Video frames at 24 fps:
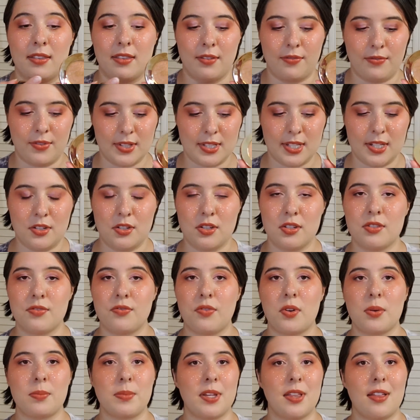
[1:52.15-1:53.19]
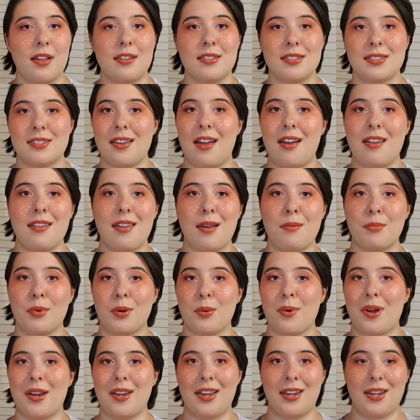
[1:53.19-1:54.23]
The Physicians Formula is not
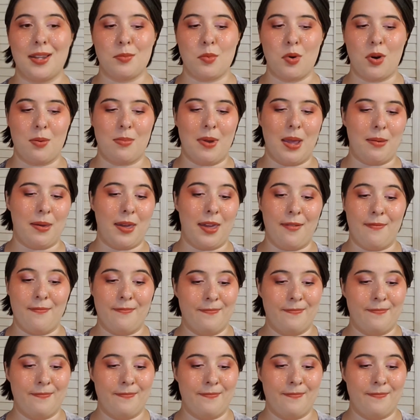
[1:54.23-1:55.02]
#1 anymore, baby.